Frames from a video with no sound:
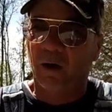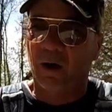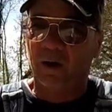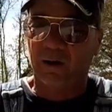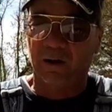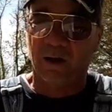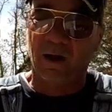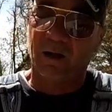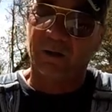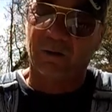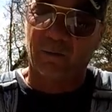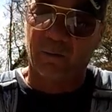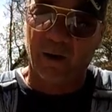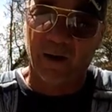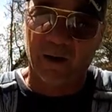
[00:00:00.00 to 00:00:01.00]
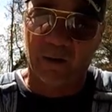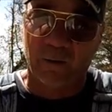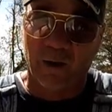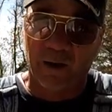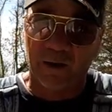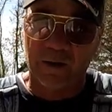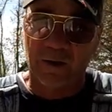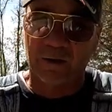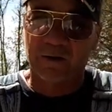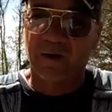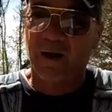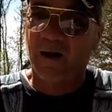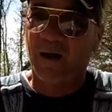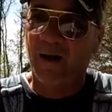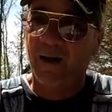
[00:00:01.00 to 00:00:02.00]
a lot of direct questions.
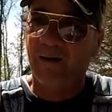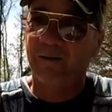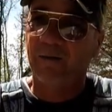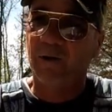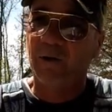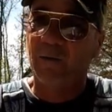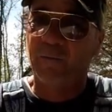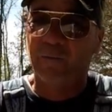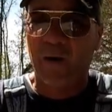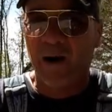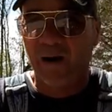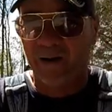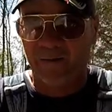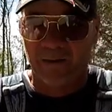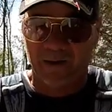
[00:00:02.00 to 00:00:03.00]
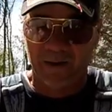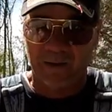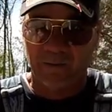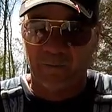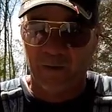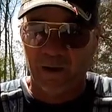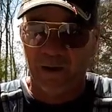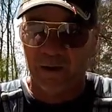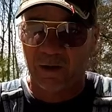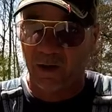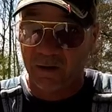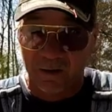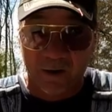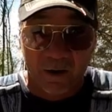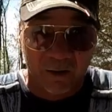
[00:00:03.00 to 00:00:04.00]
How do you find these fish,
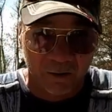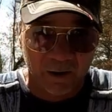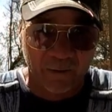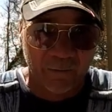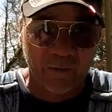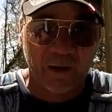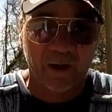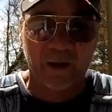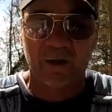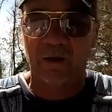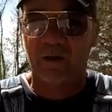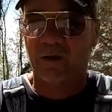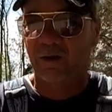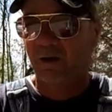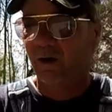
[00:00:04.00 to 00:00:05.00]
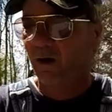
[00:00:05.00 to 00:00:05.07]
these early fish?